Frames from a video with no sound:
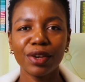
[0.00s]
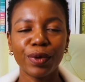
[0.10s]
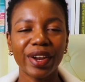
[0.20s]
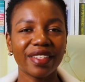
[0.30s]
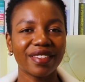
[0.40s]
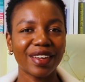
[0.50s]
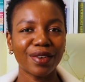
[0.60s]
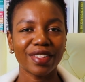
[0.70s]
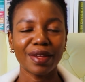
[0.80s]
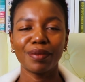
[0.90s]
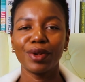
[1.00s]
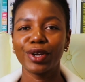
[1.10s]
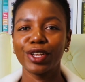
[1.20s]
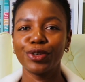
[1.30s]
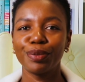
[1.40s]
what are the circles I'm
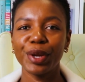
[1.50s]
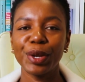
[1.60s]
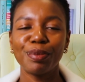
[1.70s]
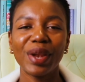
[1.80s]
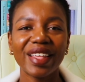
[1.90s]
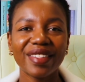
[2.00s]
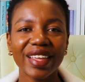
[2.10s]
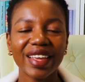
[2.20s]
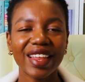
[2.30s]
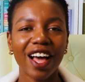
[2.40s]
looking to be in place in,